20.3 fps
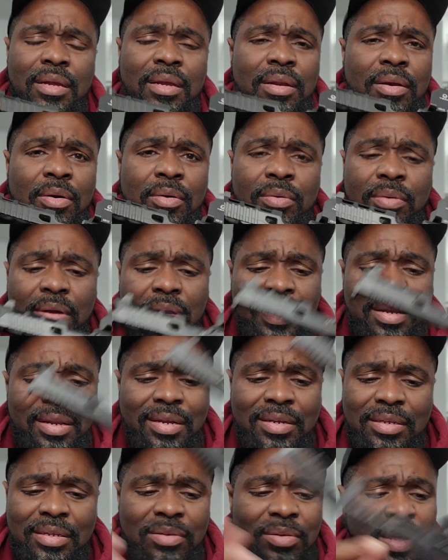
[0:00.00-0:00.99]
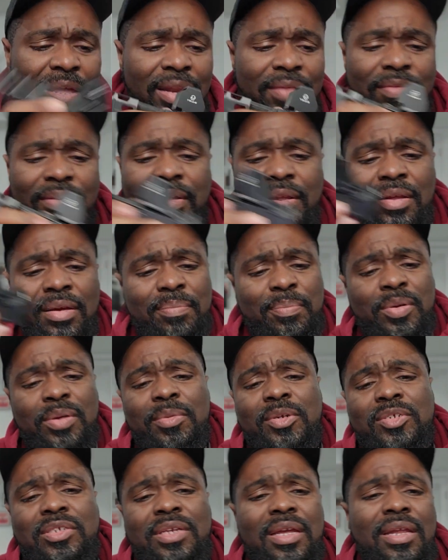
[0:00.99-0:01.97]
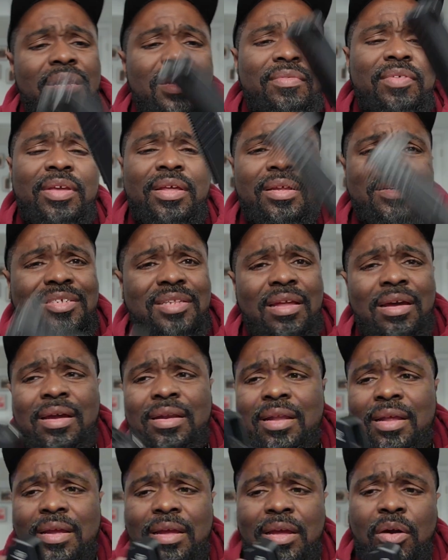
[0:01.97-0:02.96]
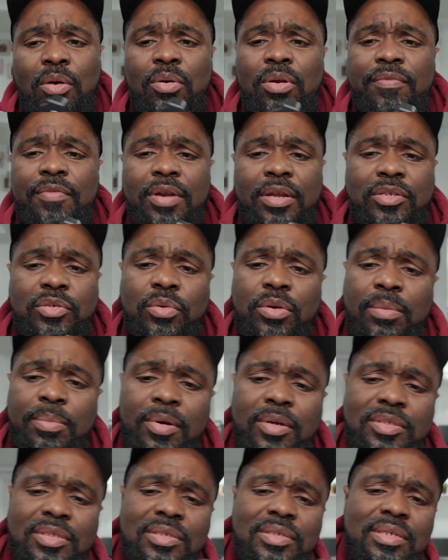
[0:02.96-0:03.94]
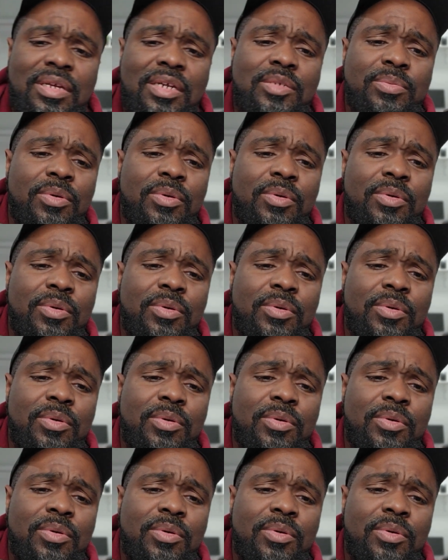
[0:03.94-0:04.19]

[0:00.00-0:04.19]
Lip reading: It does. You can't even get it. Pretty much can't even get a slide like coated for like $200 these days.